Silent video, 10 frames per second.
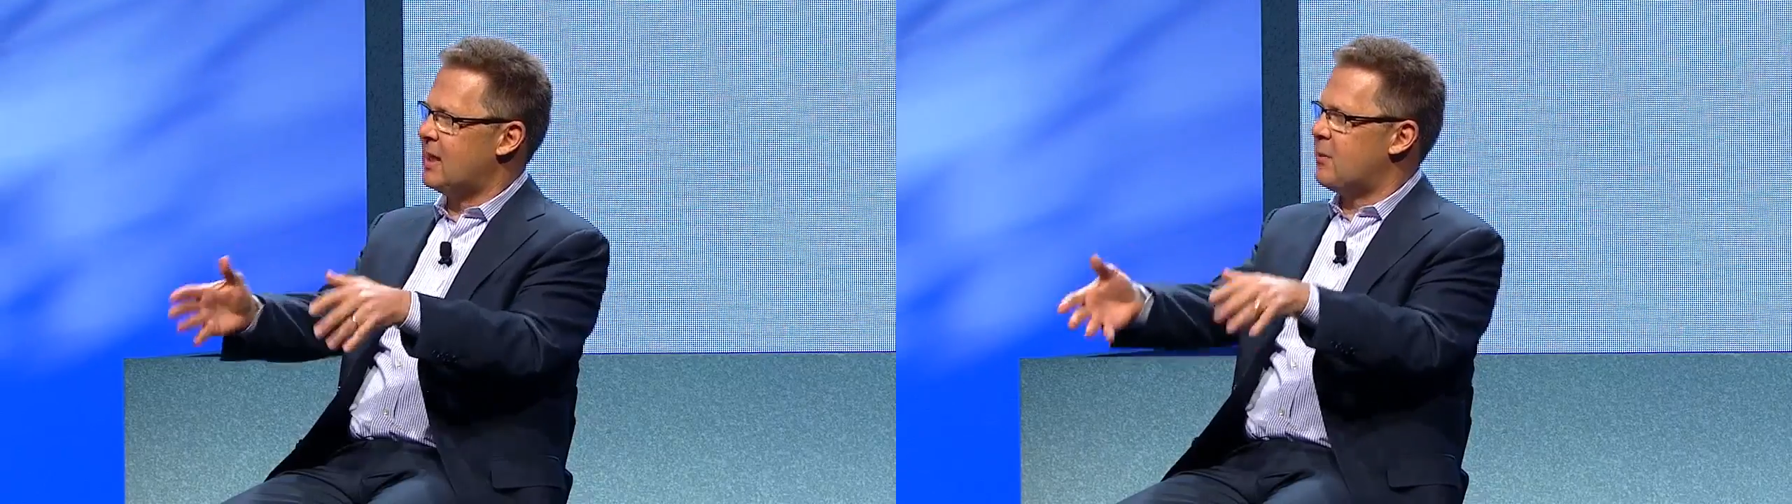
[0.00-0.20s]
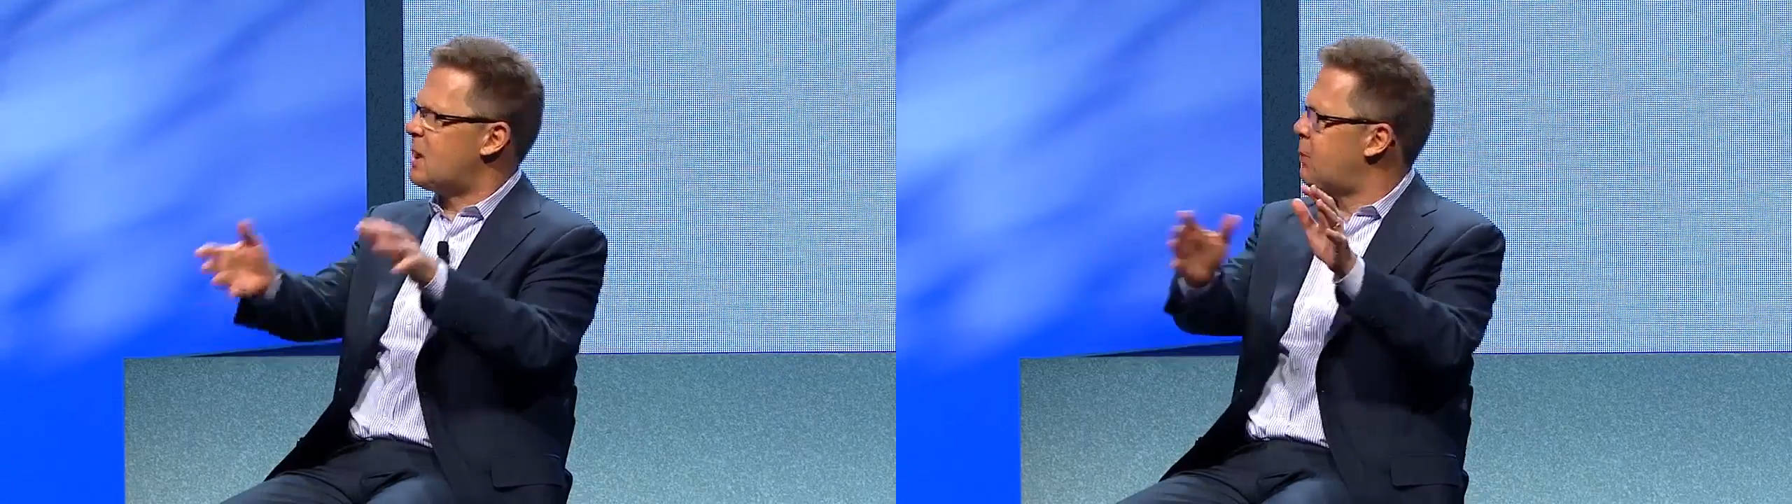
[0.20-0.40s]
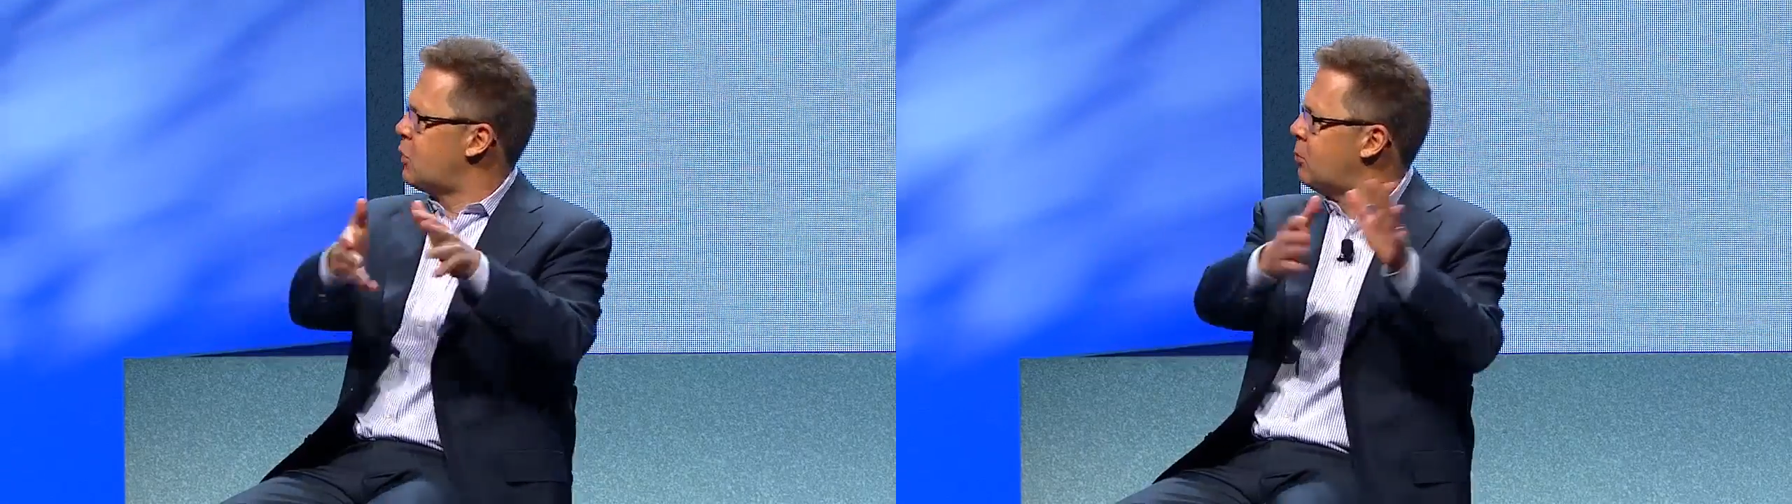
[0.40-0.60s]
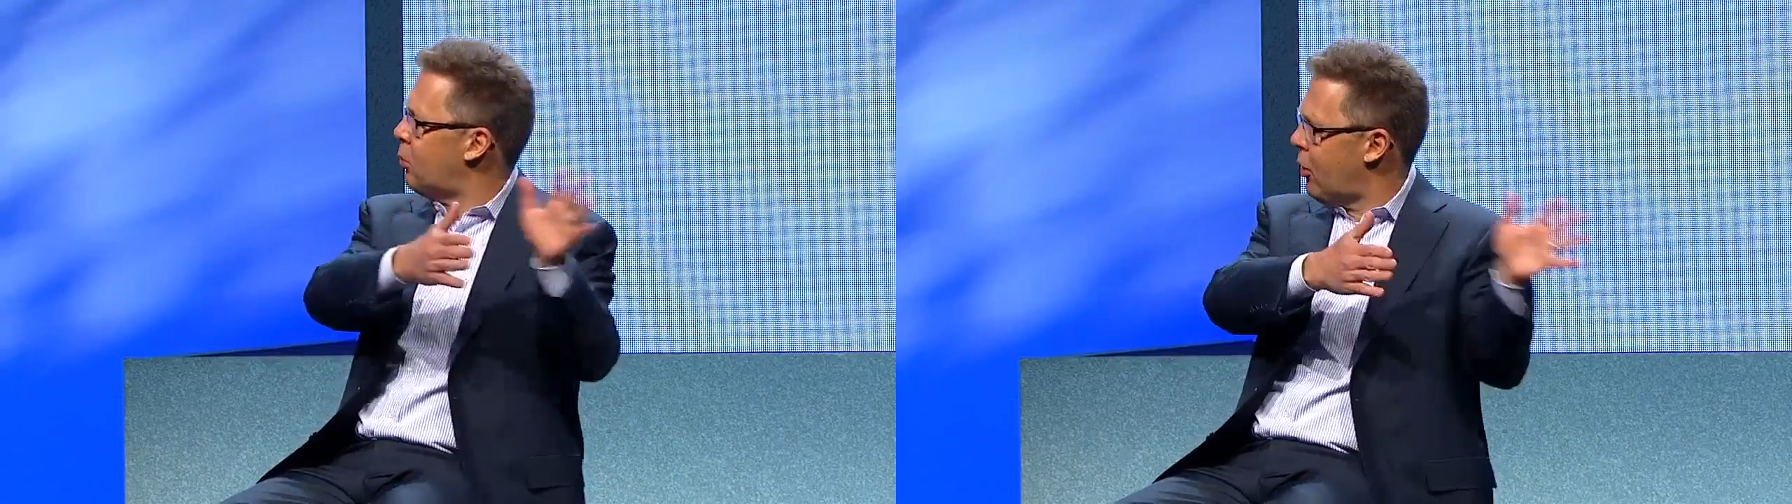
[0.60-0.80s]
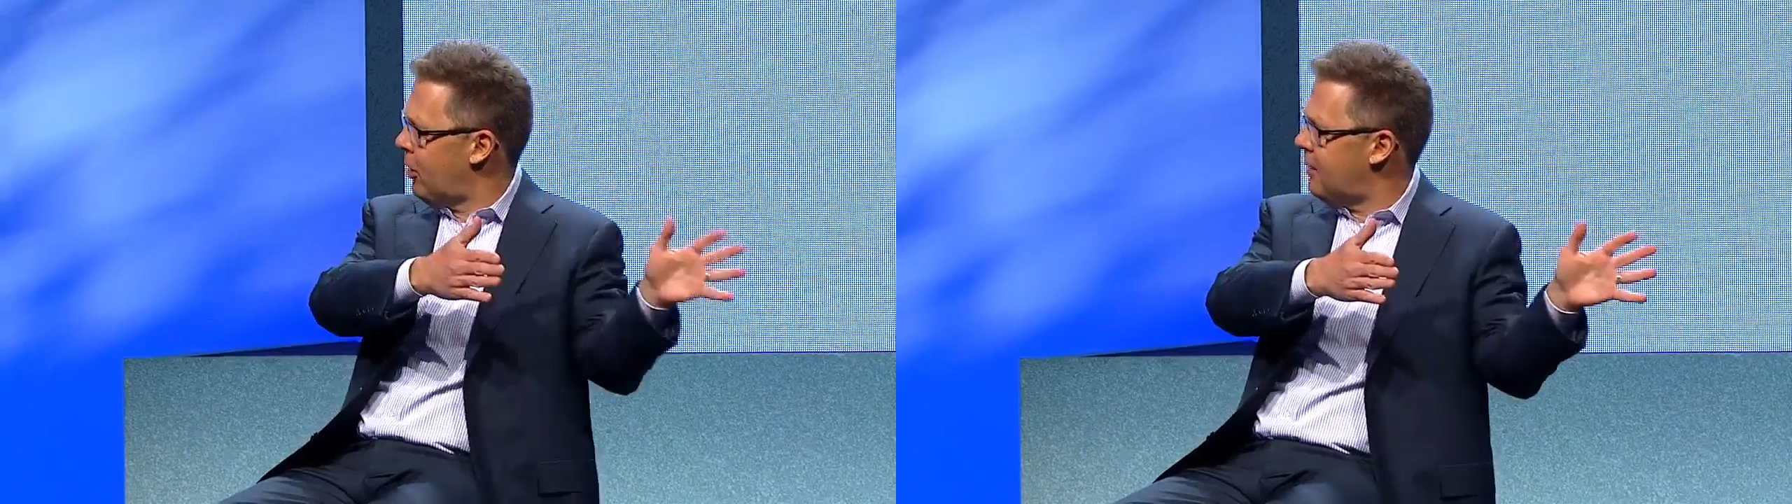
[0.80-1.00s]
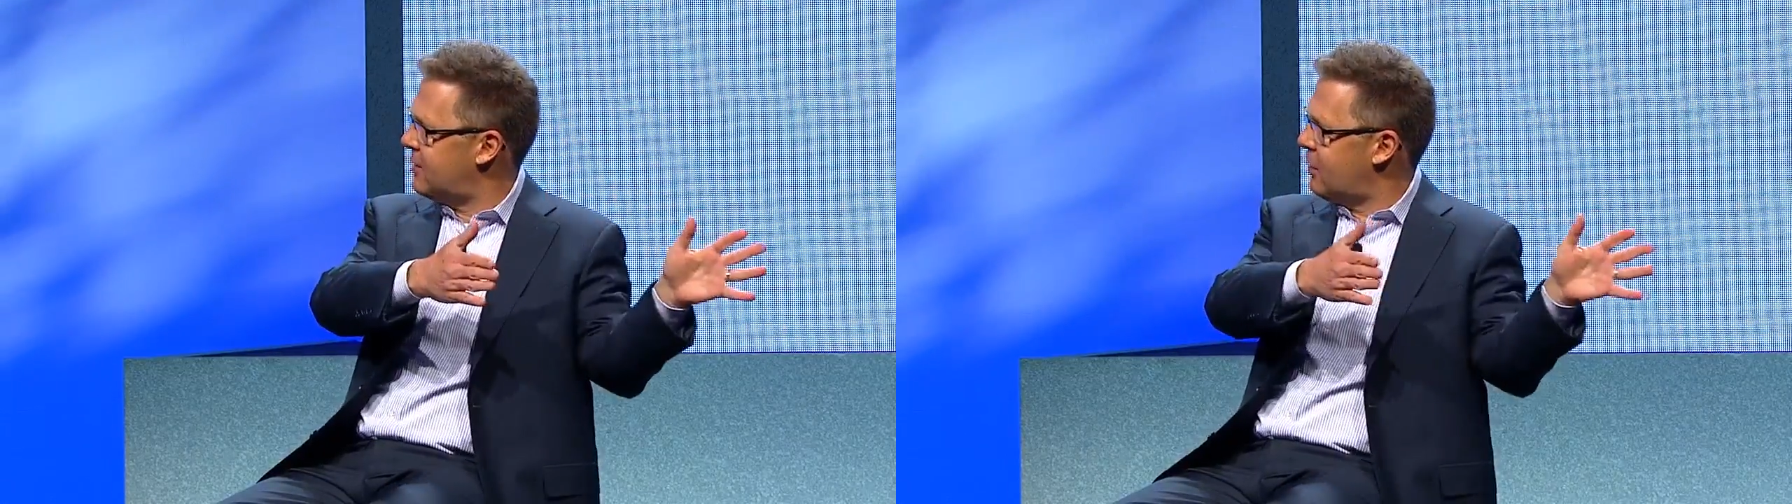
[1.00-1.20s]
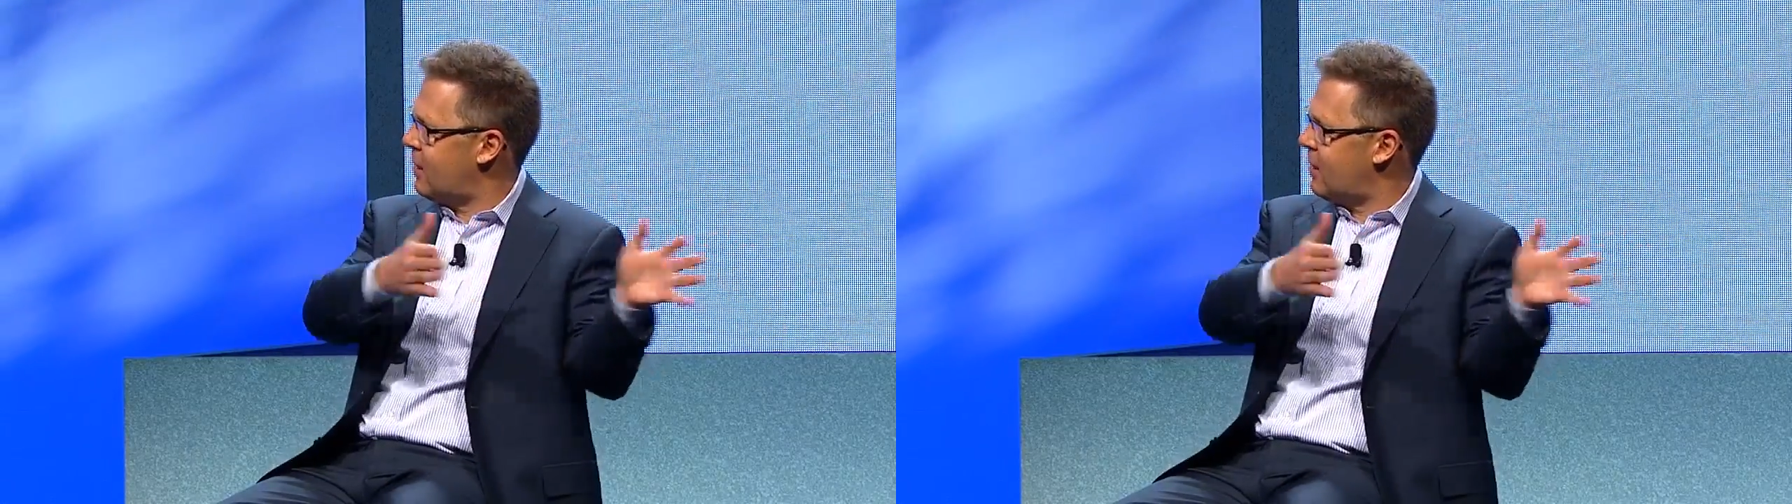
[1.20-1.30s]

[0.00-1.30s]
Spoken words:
it's for special programs they